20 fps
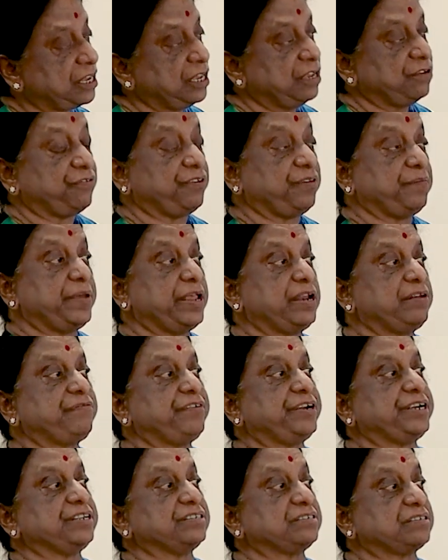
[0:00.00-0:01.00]
Female
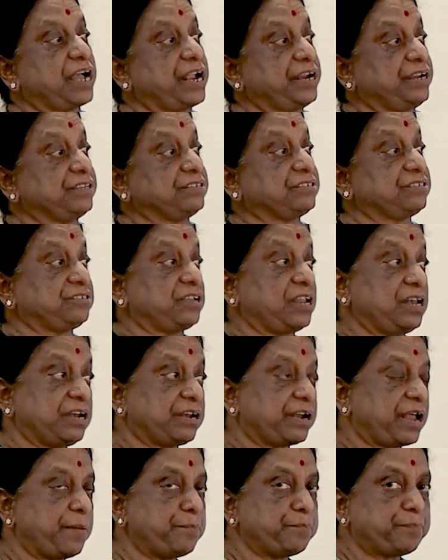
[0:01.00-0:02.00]
feticide is still
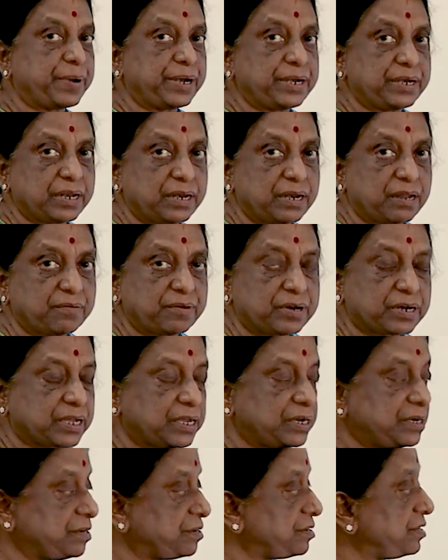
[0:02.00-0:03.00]
rampant in our
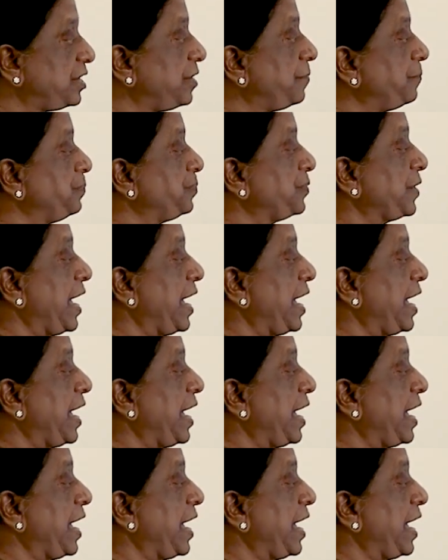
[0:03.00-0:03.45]
country,